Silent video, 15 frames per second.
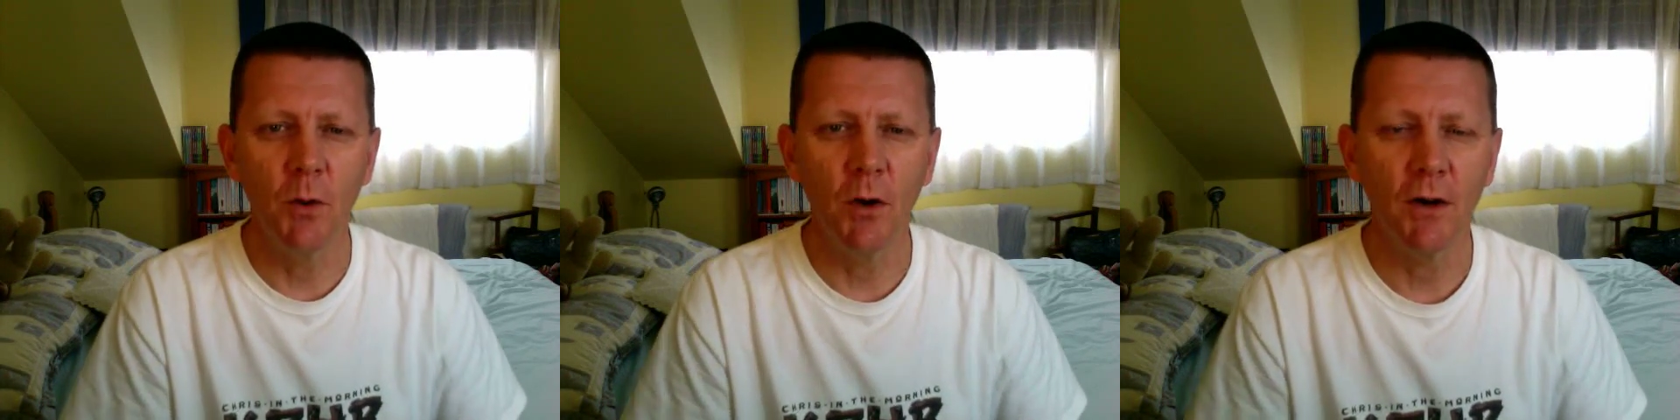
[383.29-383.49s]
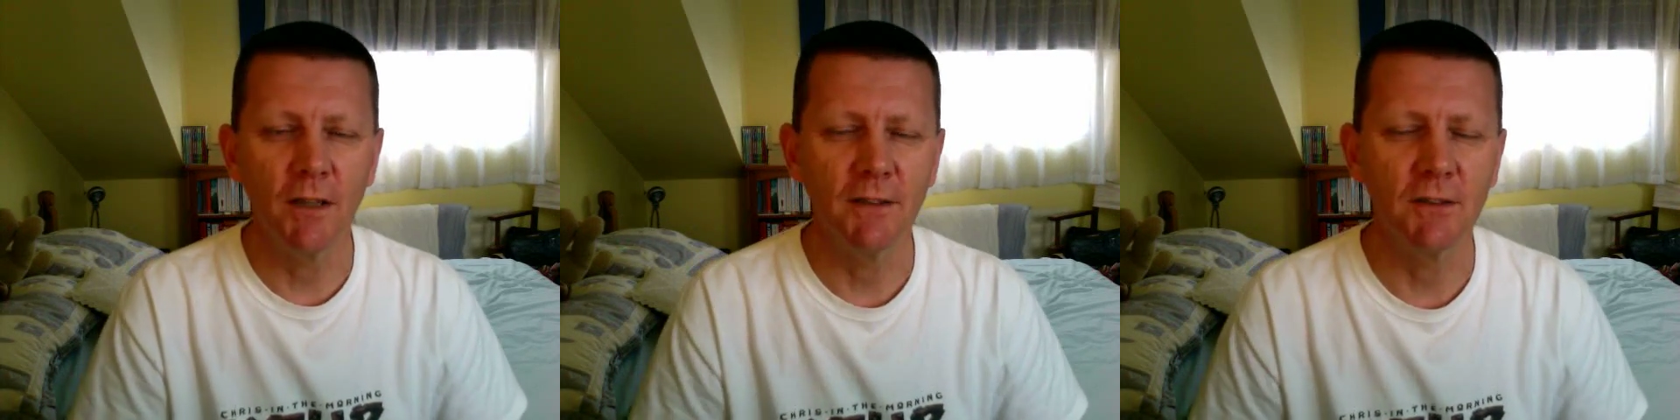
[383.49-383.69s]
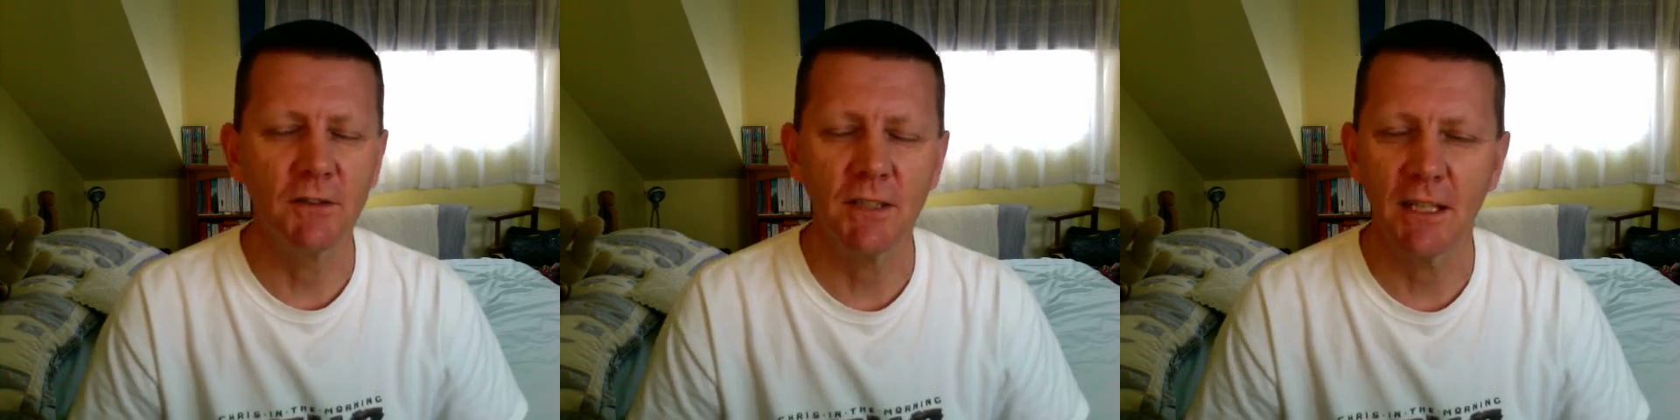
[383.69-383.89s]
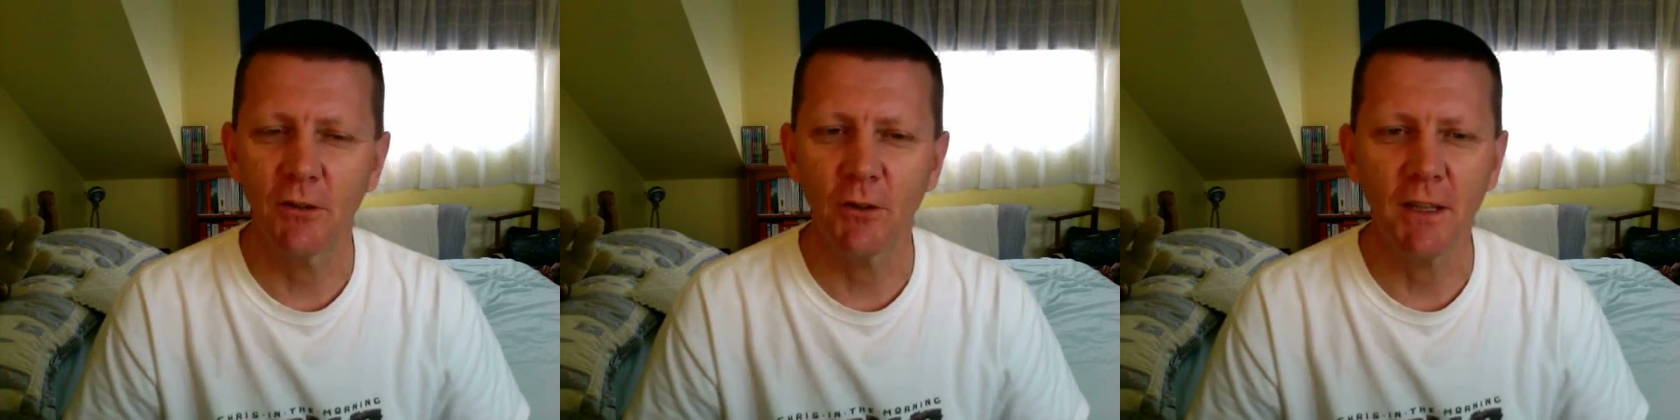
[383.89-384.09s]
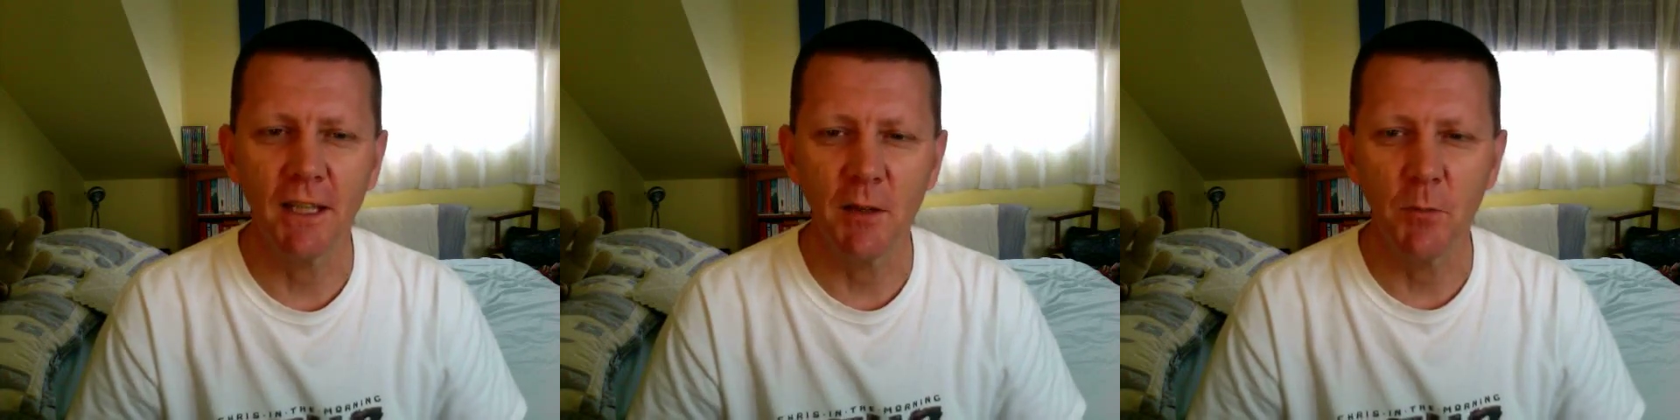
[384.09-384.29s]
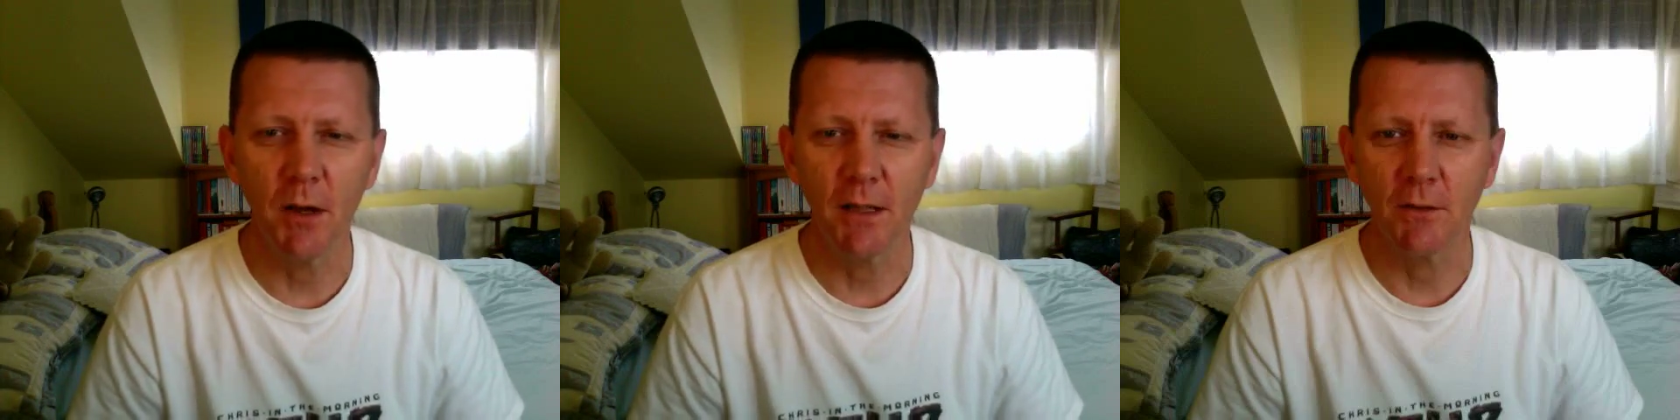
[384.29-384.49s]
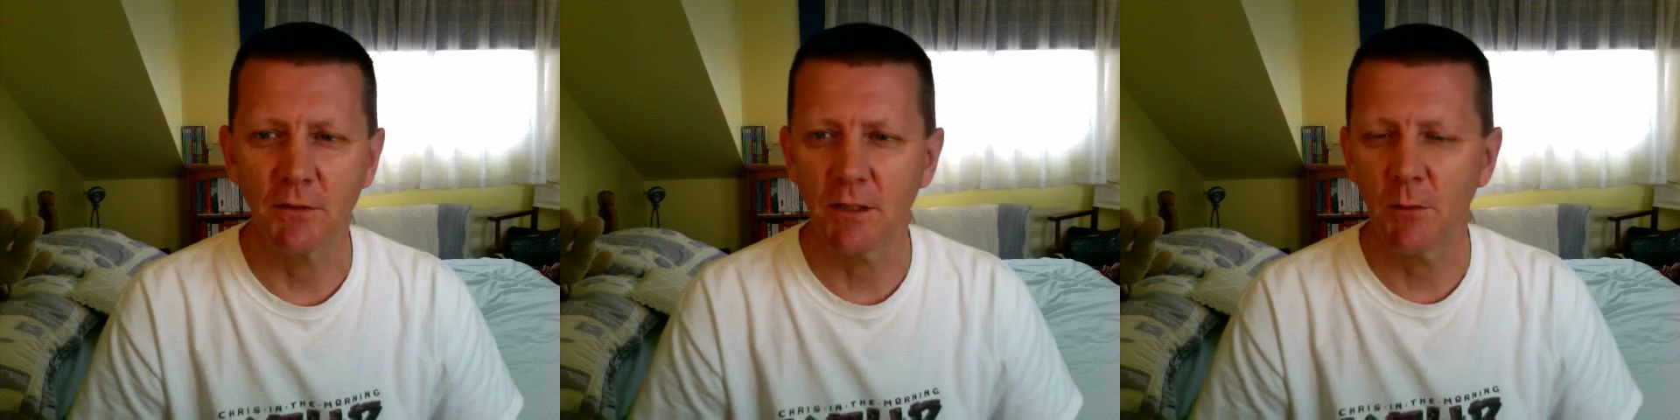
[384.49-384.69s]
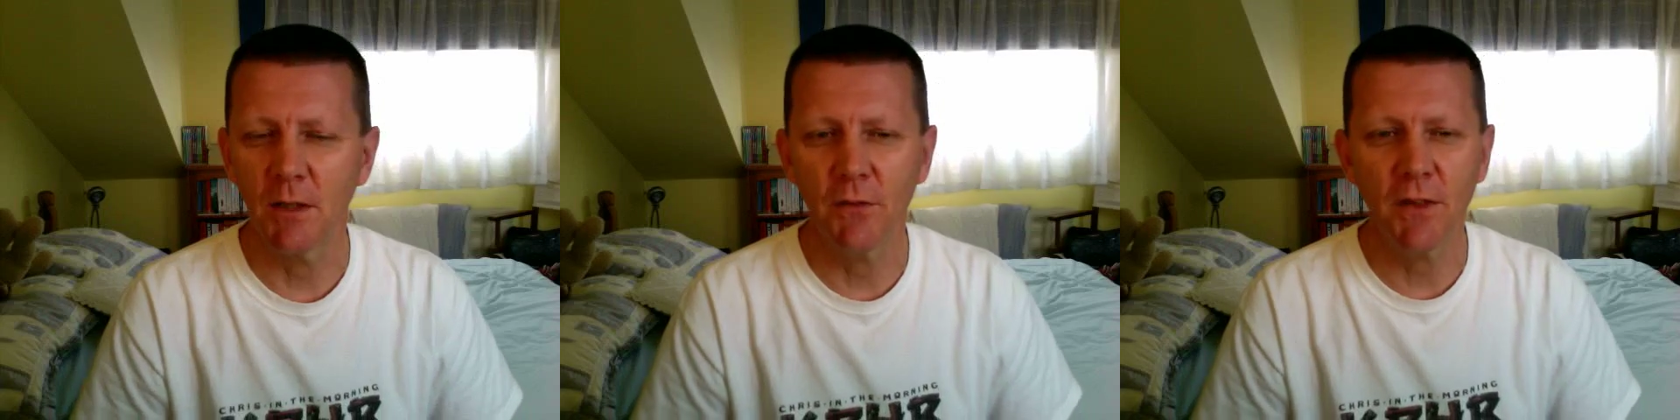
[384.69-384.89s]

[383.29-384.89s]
buy and sell on eBay or something,